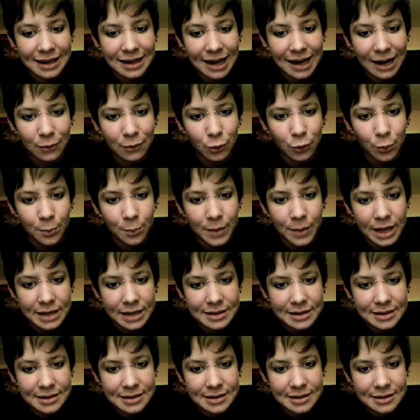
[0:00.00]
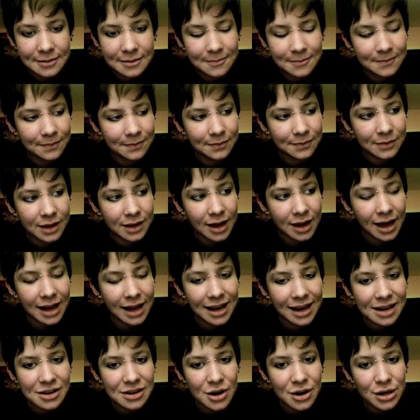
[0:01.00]
I will miss? I
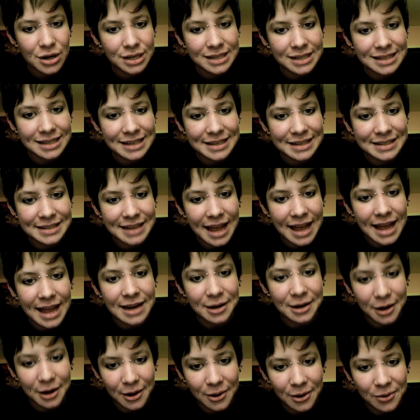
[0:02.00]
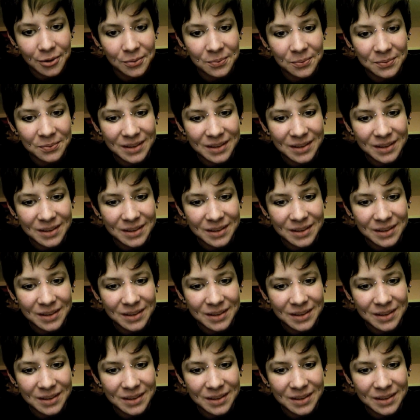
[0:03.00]
can honestly say no.